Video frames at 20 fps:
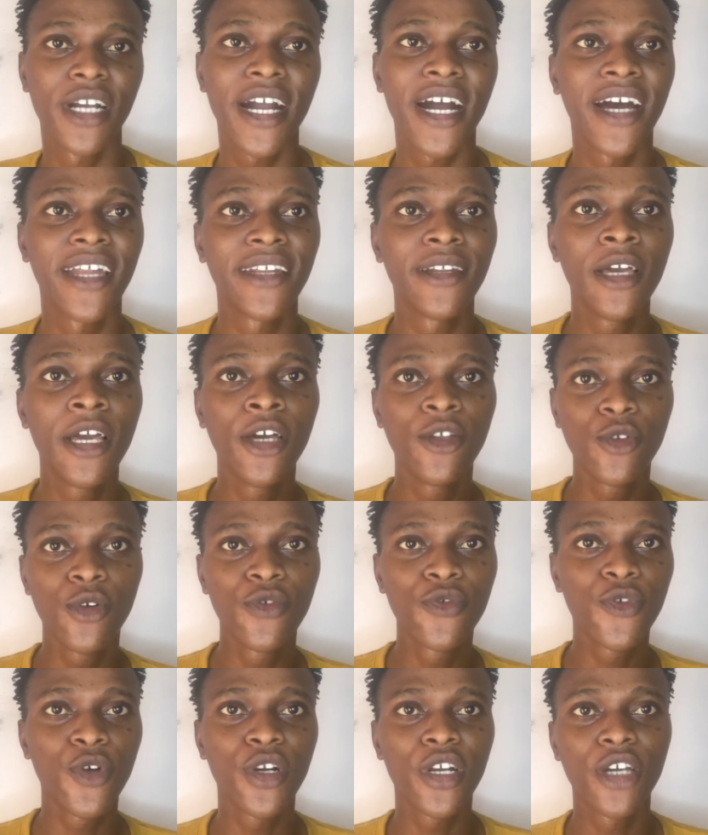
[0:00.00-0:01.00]
And don't
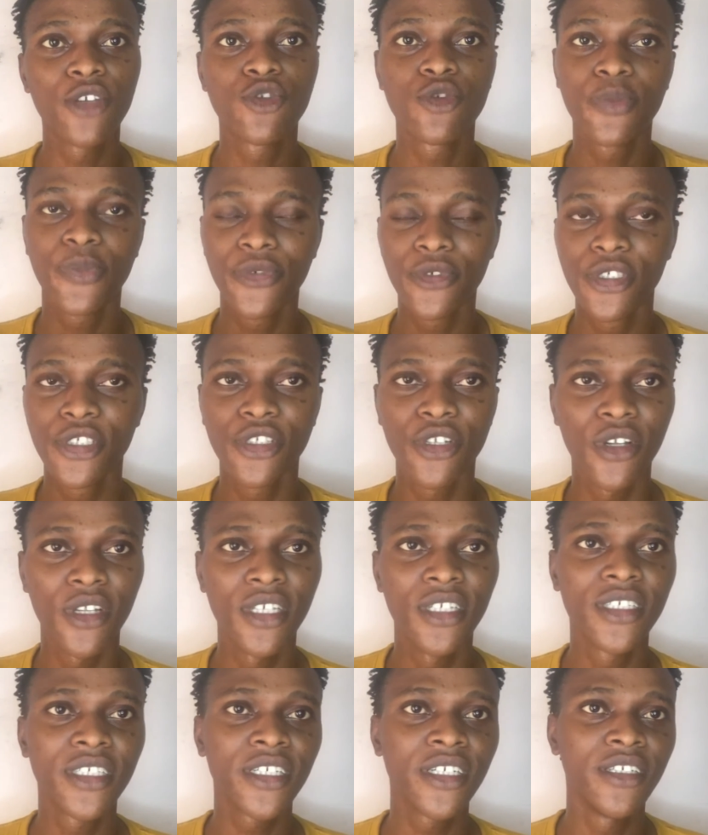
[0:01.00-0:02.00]
forget to put your
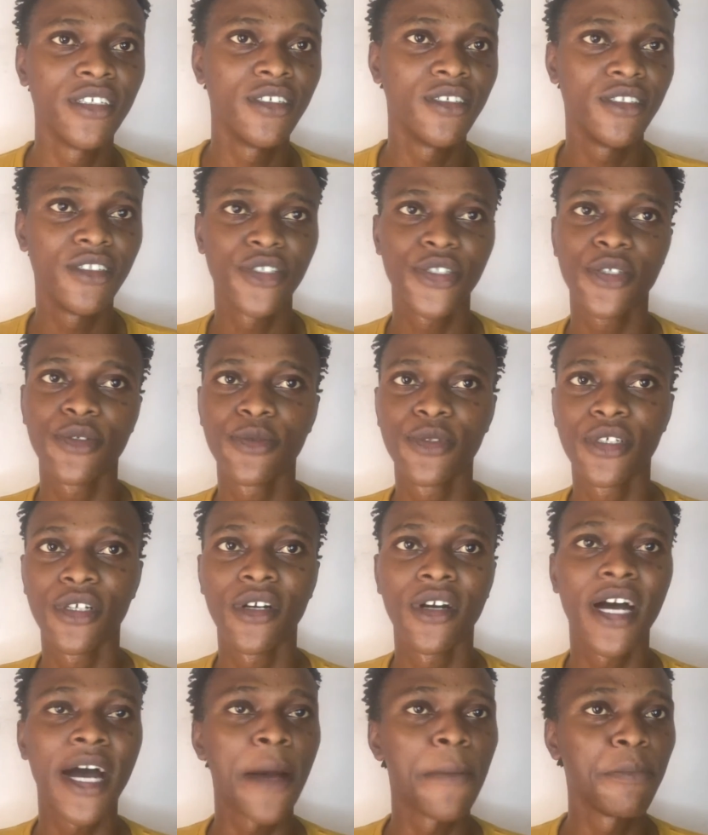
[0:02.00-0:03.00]
link in the description
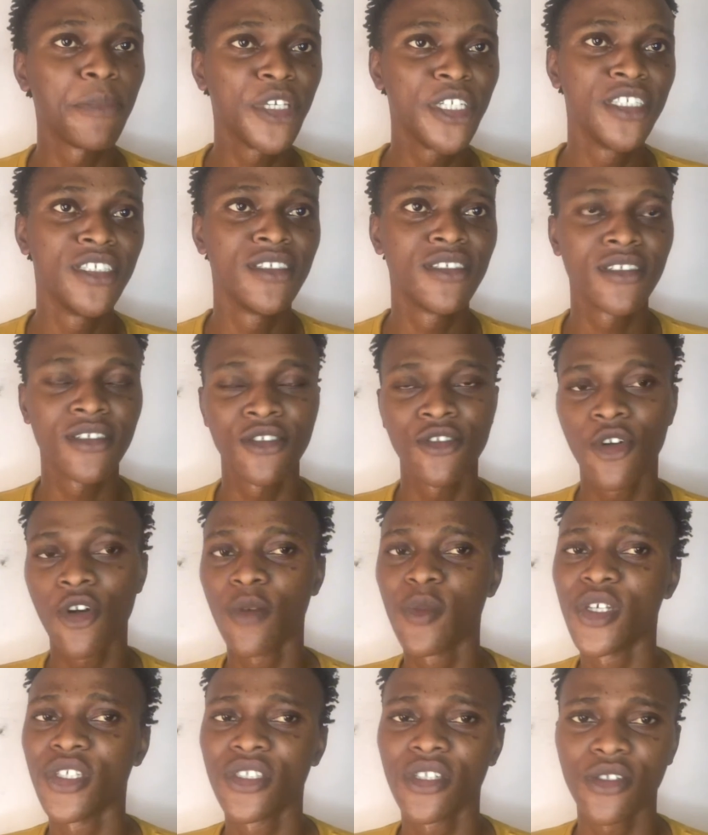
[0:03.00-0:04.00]
and pin it in the
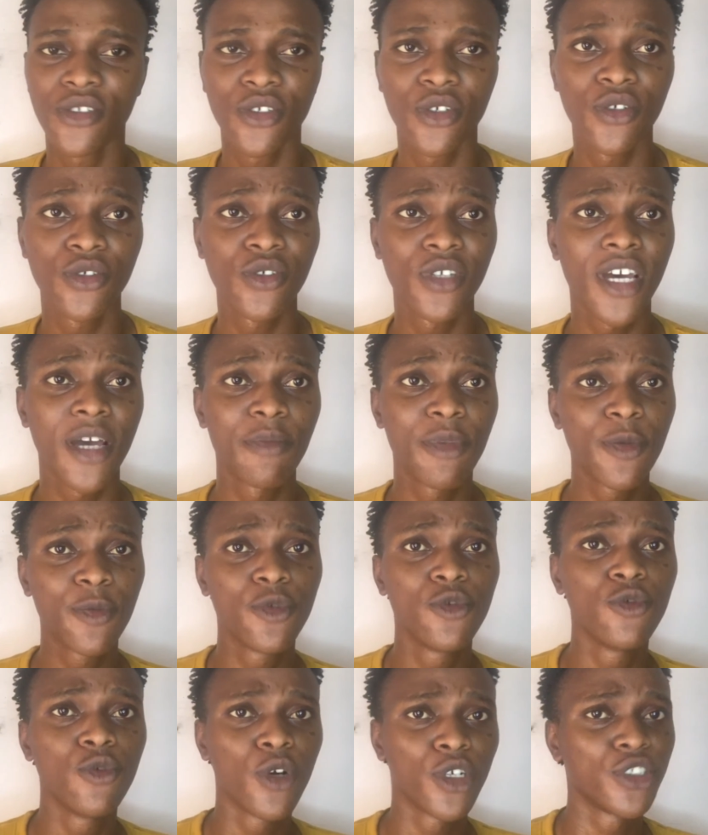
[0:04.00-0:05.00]
comment section so that people
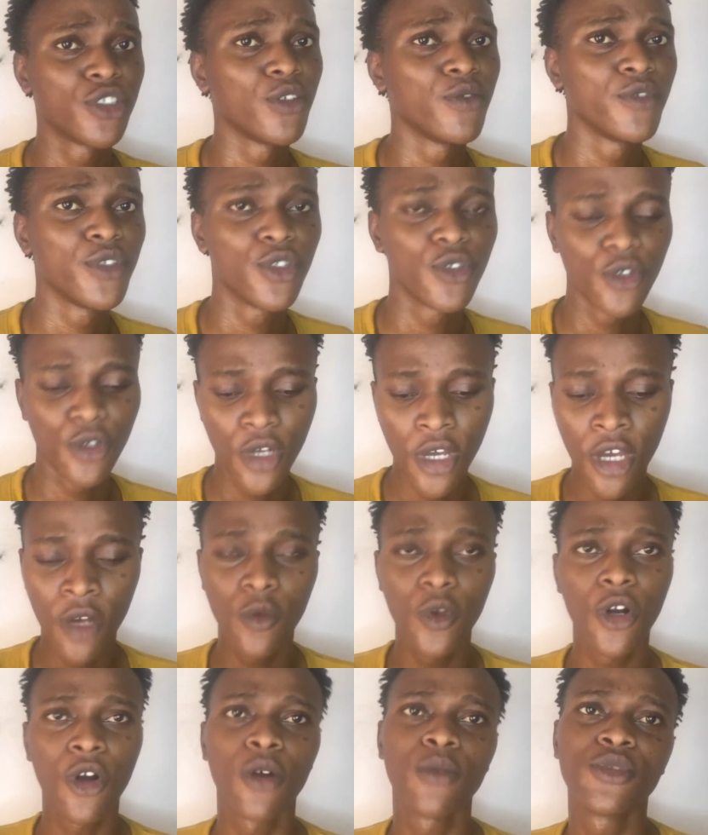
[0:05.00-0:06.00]
who watch your video will
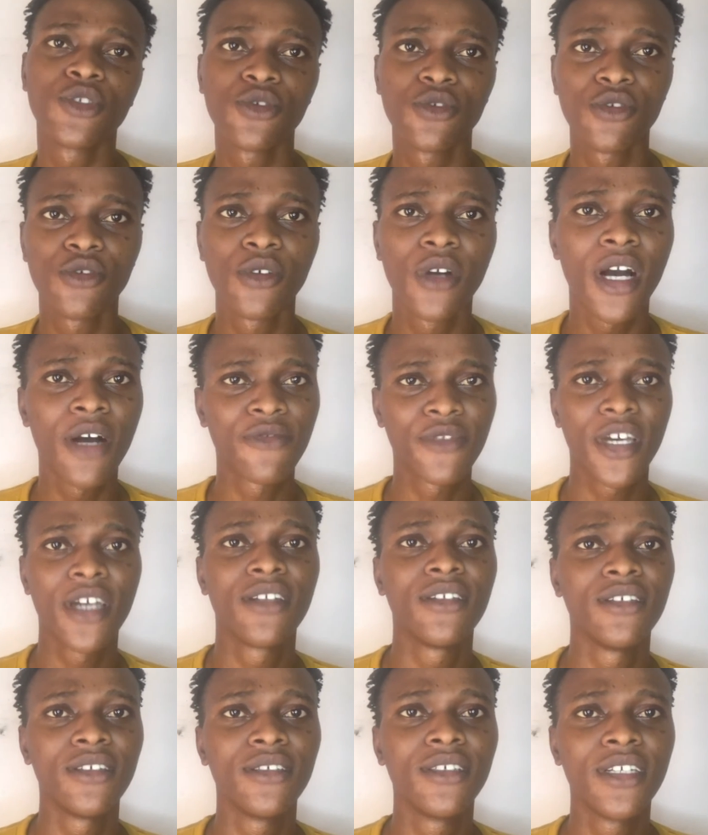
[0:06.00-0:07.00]
come to you after
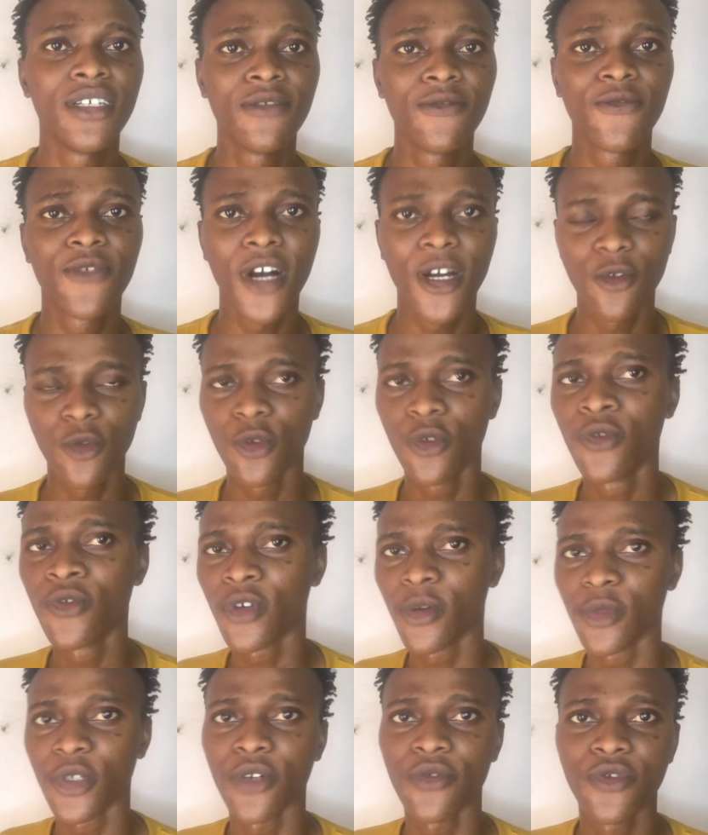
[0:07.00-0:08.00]
they gain value from
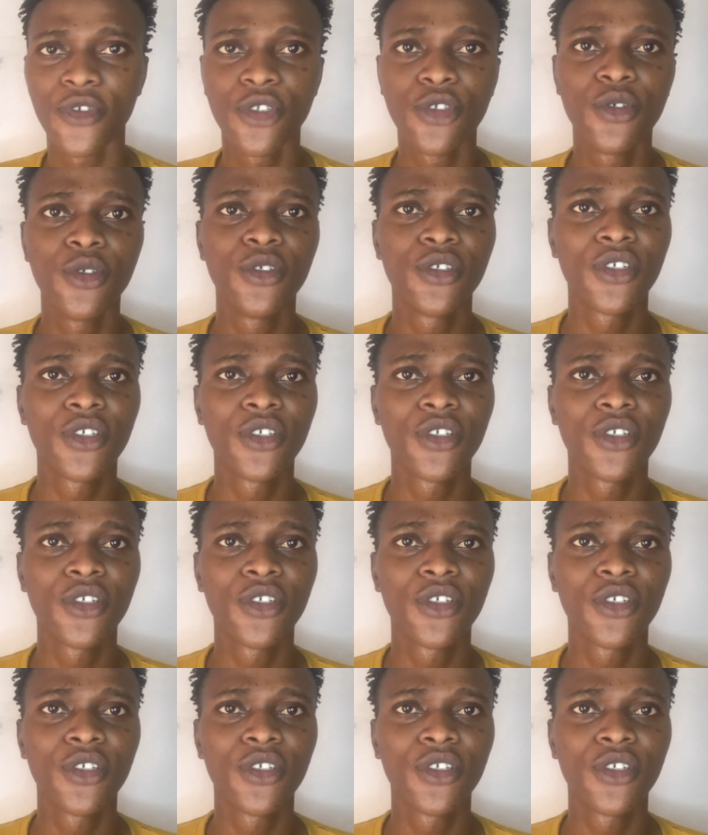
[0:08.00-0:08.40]
your videos.